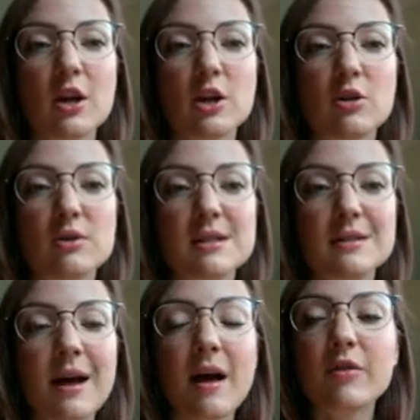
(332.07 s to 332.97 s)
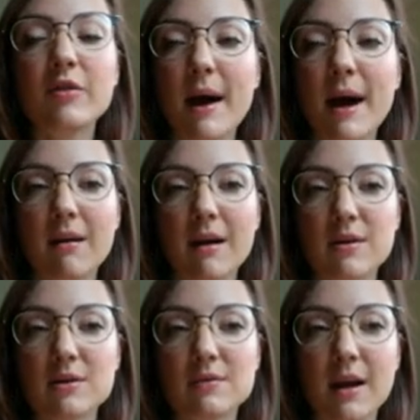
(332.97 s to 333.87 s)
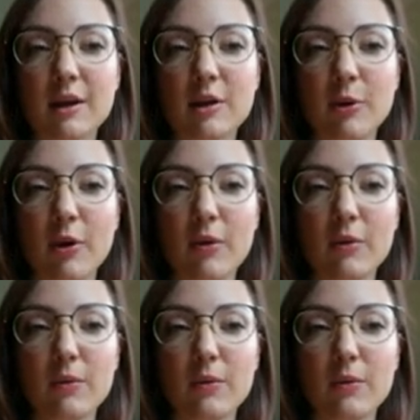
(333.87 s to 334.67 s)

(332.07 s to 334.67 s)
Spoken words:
You'd still have the backgrounds available,